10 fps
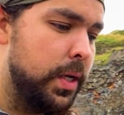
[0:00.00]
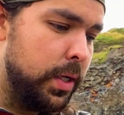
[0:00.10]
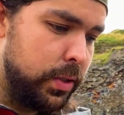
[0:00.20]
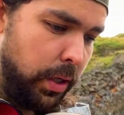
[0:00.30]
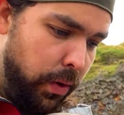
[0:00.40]

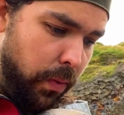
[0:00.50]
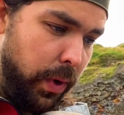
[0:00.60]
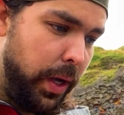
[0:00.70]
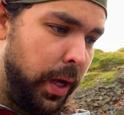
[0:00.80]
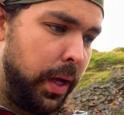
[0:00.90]

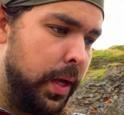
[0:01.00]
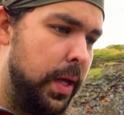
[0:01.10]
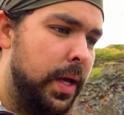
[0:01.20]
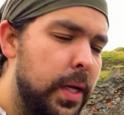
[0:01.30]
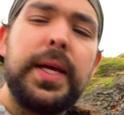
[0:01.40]
So
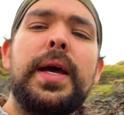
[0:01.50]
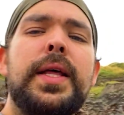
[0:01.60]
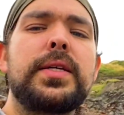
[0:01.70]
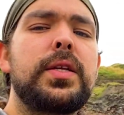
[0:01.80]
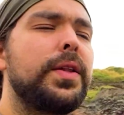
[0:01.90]
yeah,
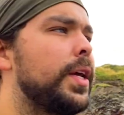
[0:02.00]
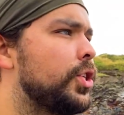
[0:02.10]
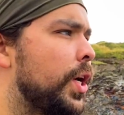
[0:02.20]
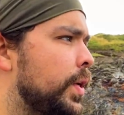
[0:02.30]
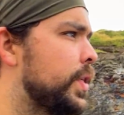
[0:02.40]
that's on the
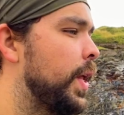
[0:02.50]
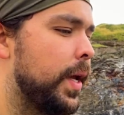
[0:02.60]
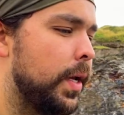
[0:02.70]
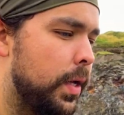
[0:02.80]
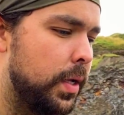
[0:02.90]
agenda today.